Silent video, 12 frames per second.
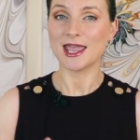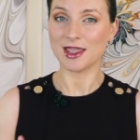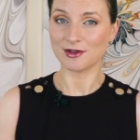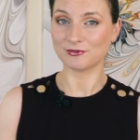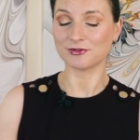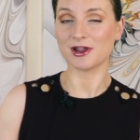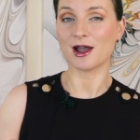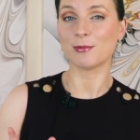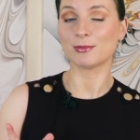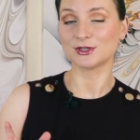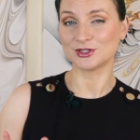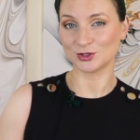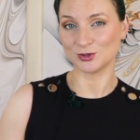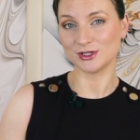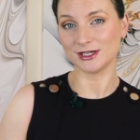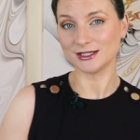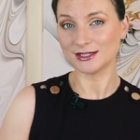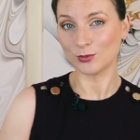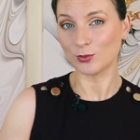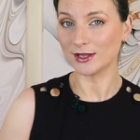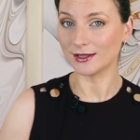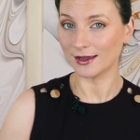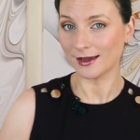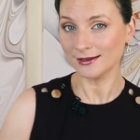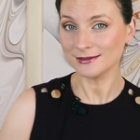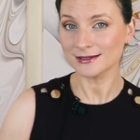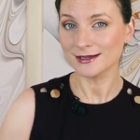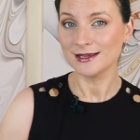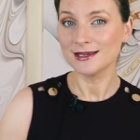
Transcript: every opportunity that we get,